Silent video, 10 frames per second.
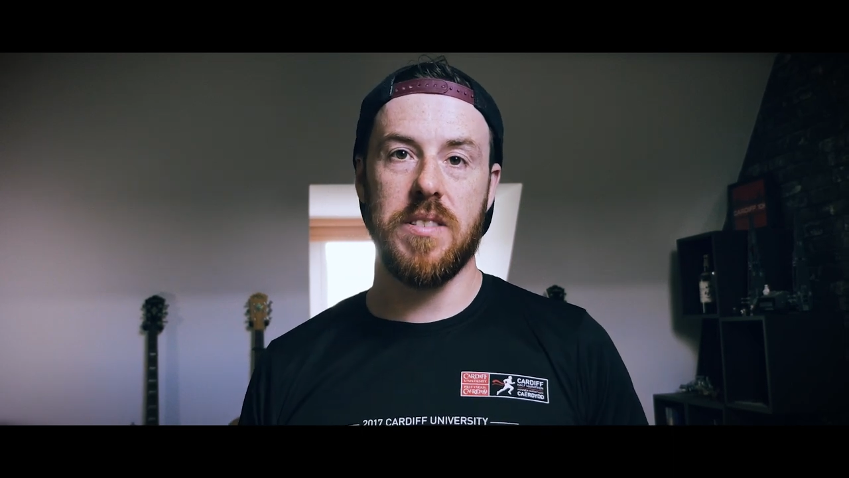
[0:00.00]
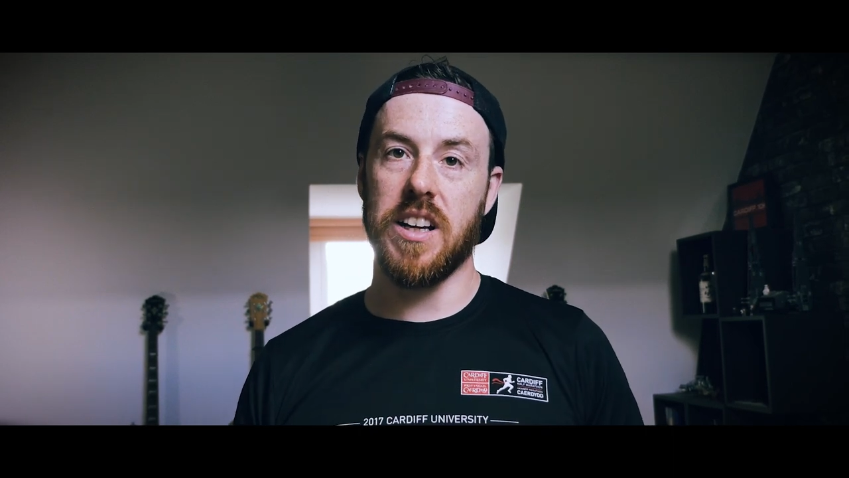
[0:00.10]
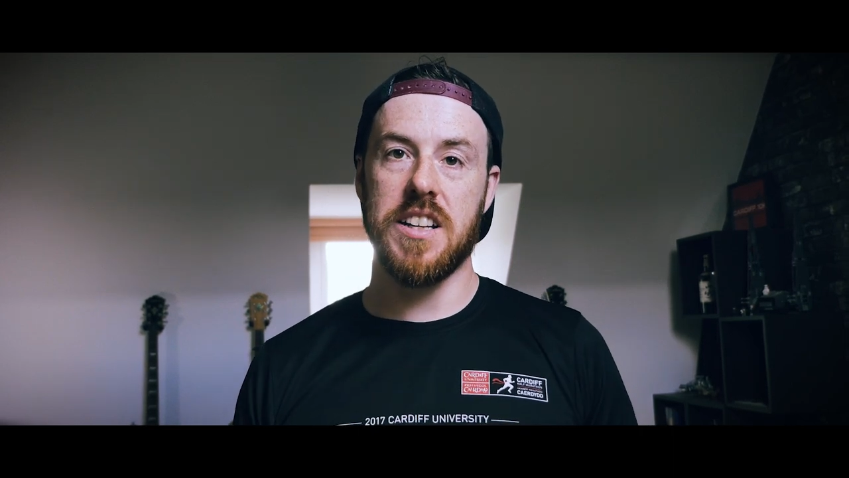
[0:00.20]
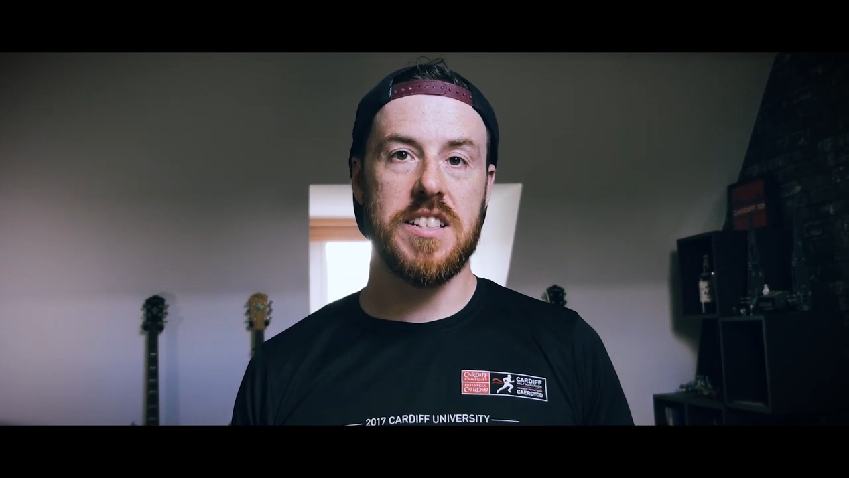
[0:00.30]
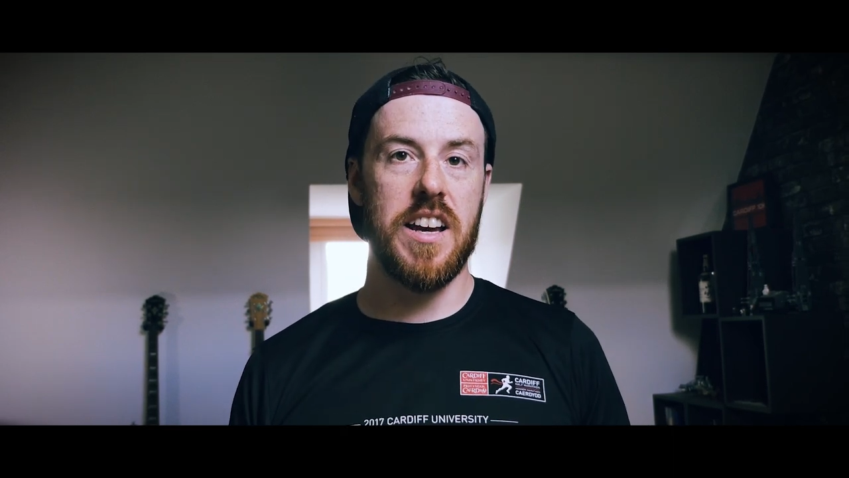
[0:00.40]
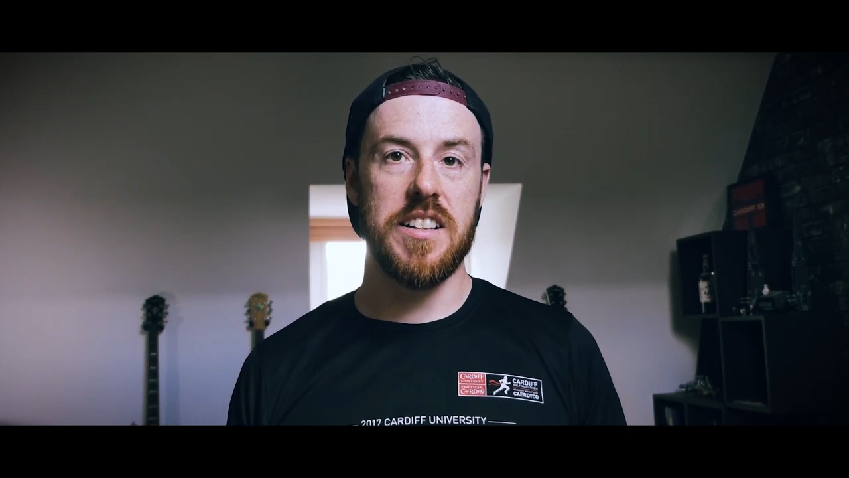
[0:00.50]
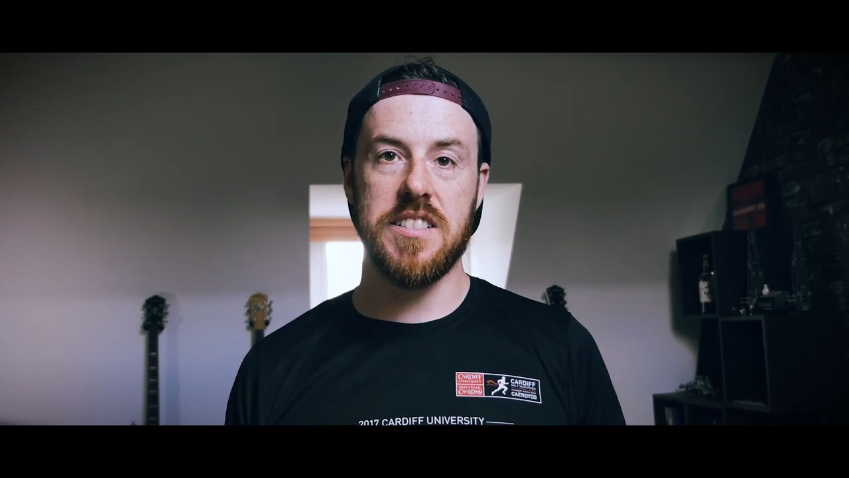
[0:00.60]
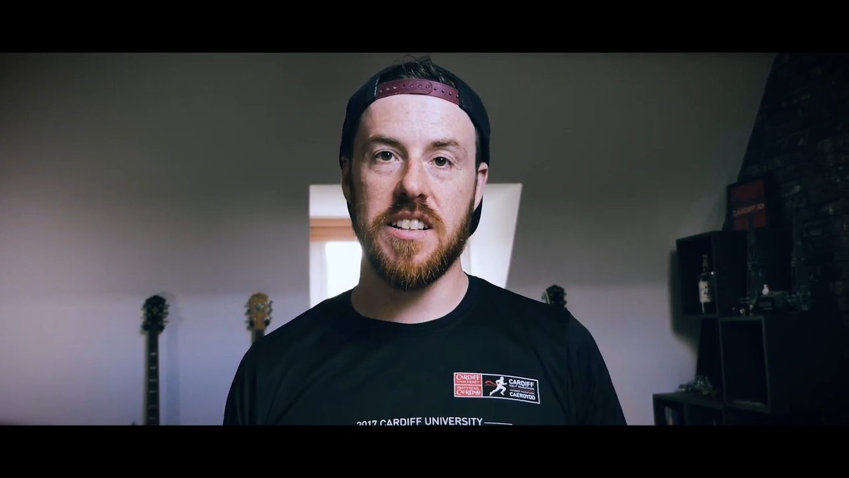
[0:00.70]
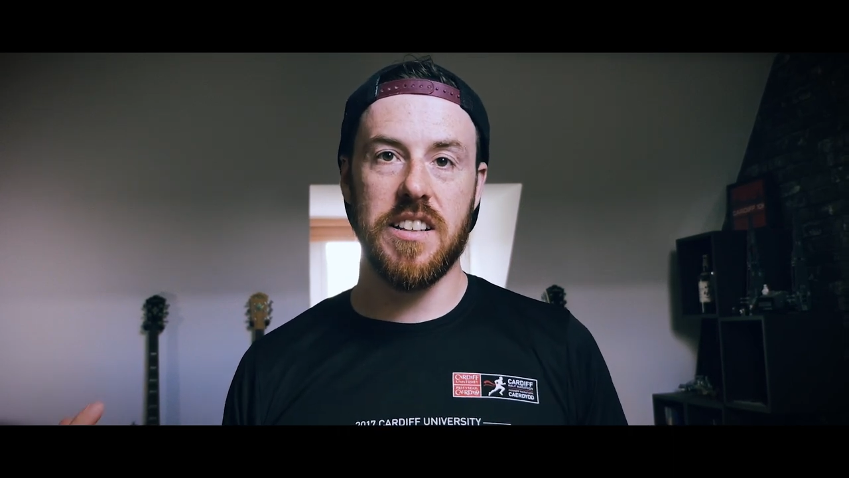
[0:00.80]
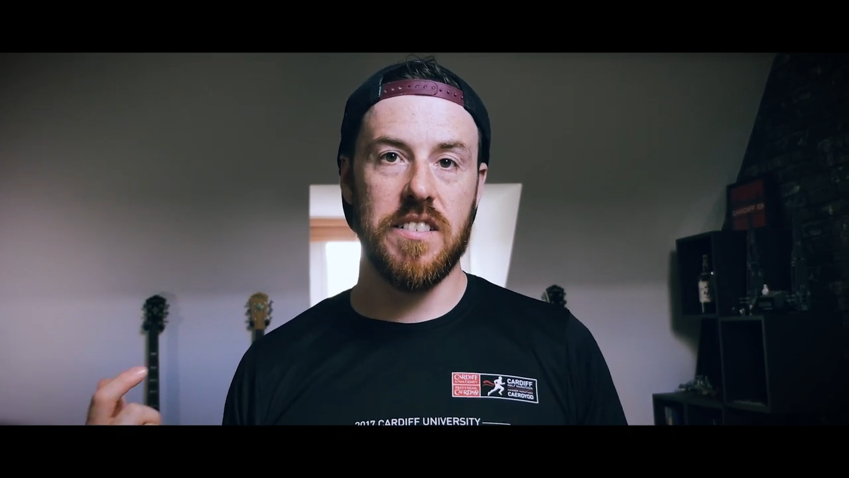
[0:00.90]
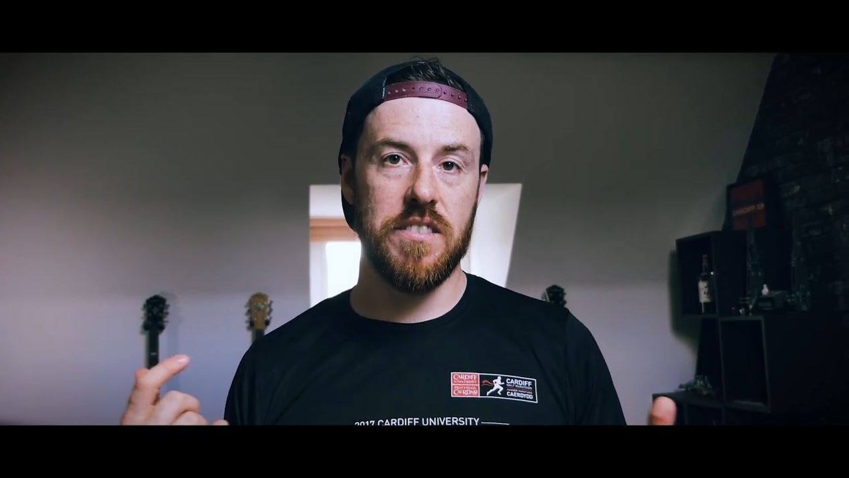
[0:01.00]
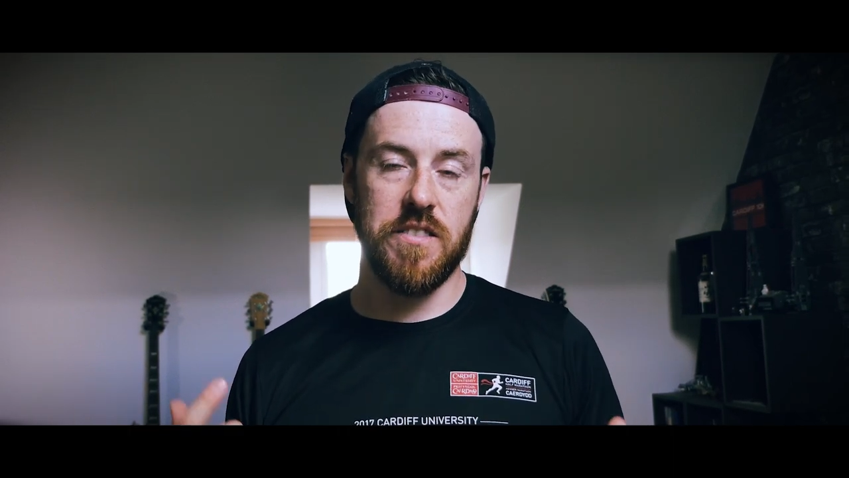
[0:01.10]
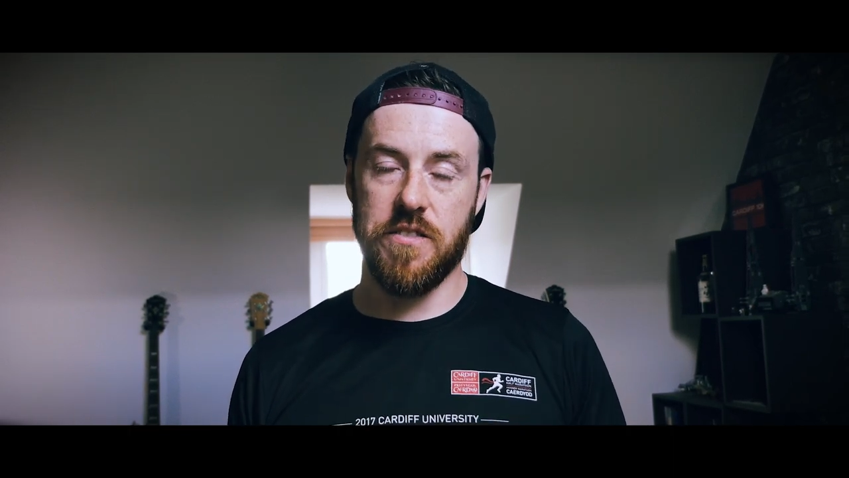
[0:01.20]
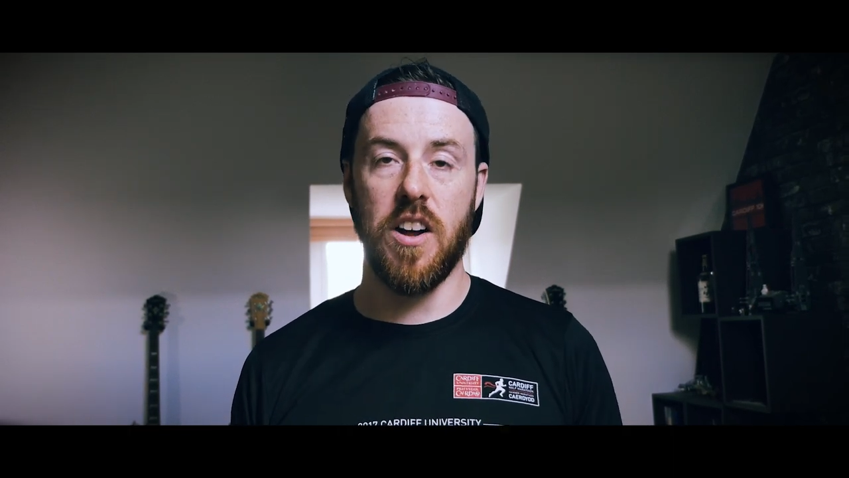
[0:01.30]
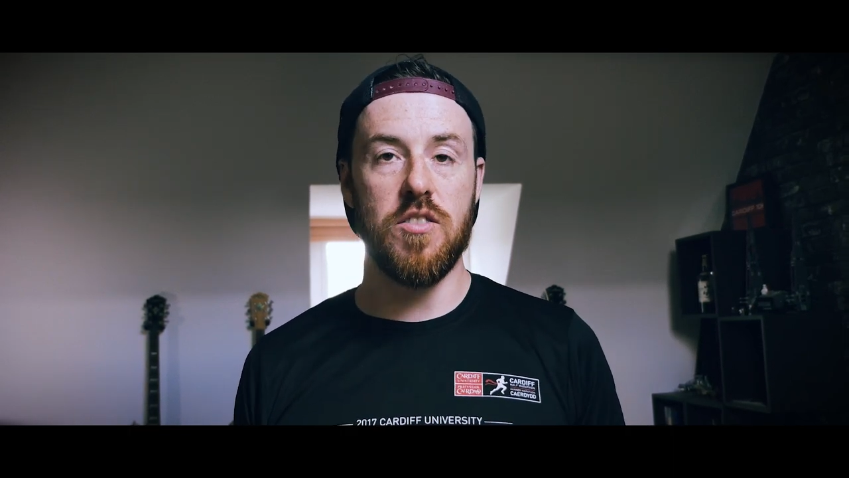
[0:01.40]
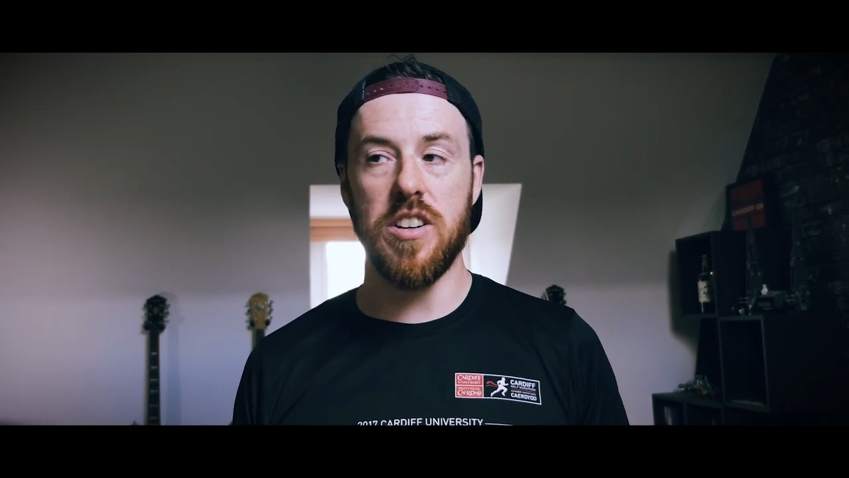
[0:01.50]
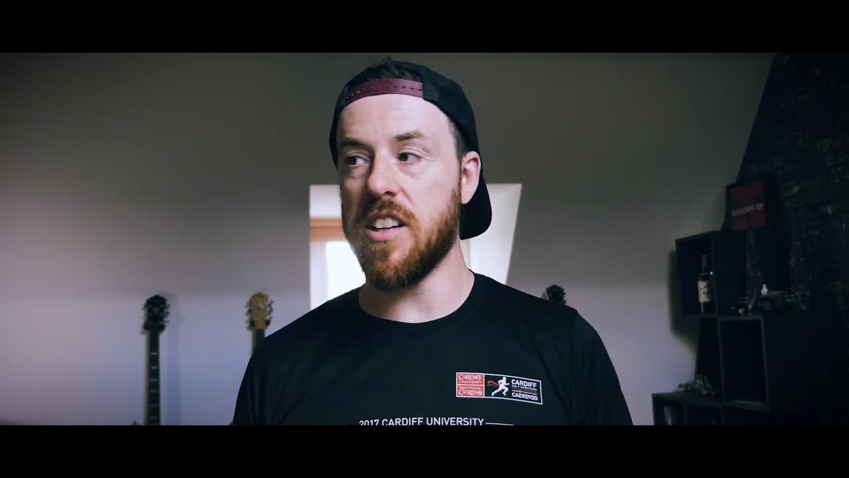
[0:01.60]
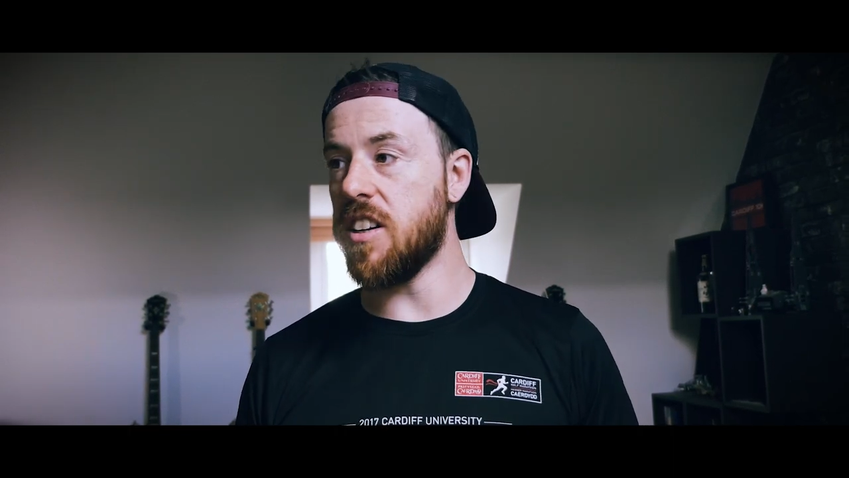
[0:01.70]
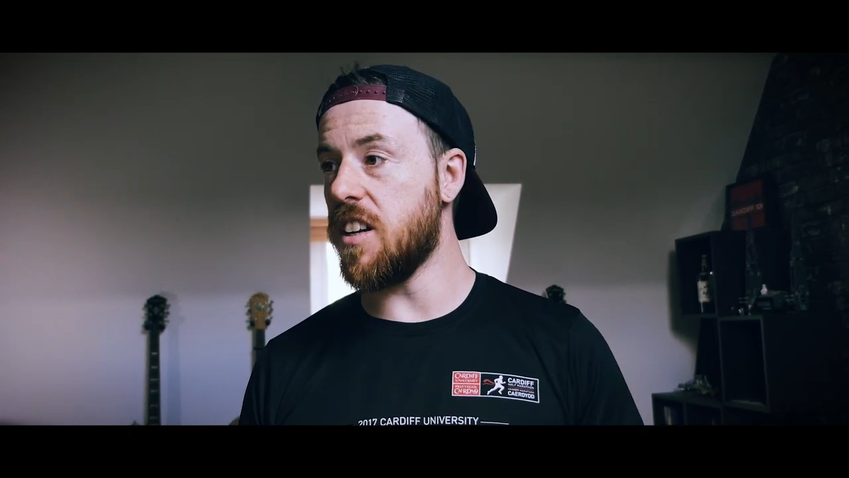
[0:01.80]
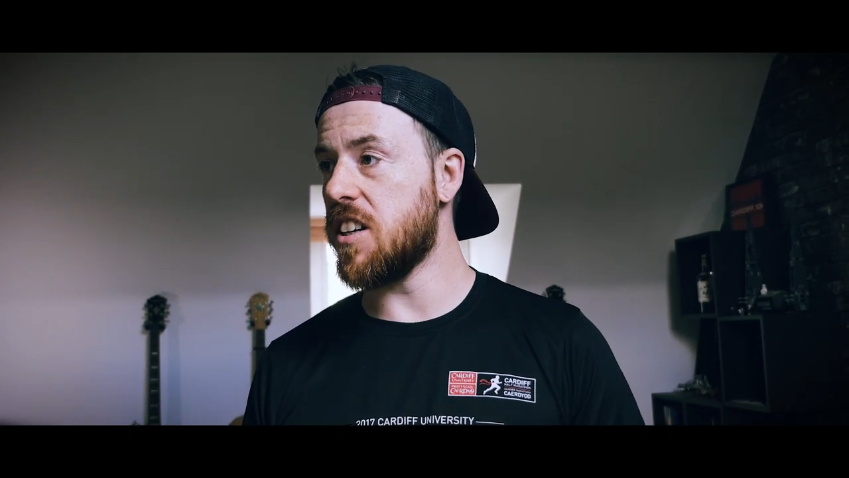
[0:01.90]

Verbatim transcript: like I said, felt really good.